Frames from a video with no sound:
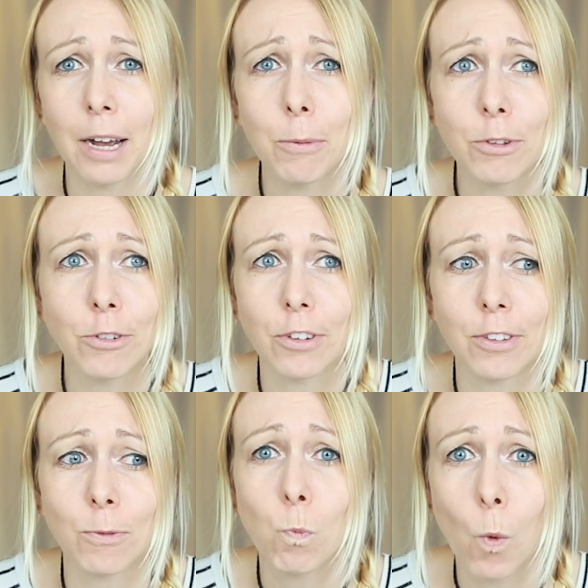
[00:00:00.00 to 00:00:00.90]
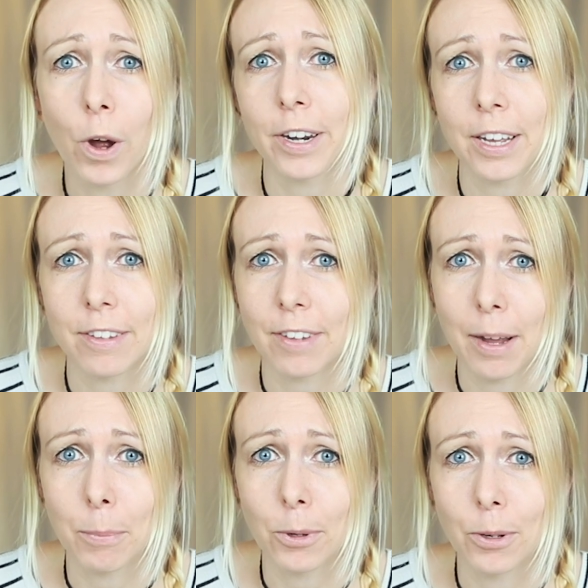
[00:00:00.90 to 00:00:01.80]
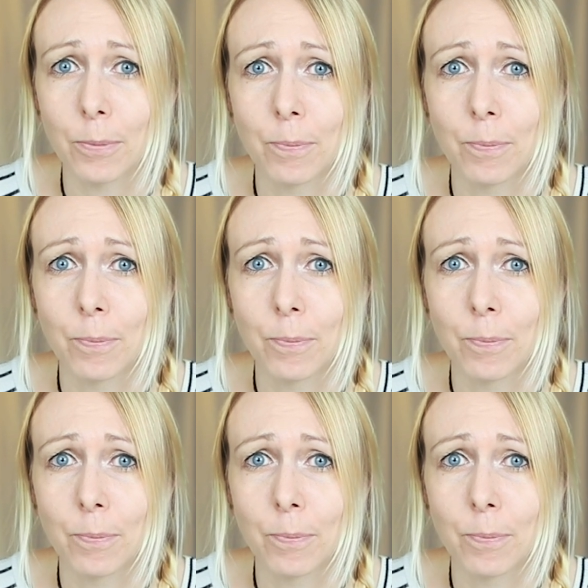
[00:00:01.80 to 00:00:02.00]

That was just one example.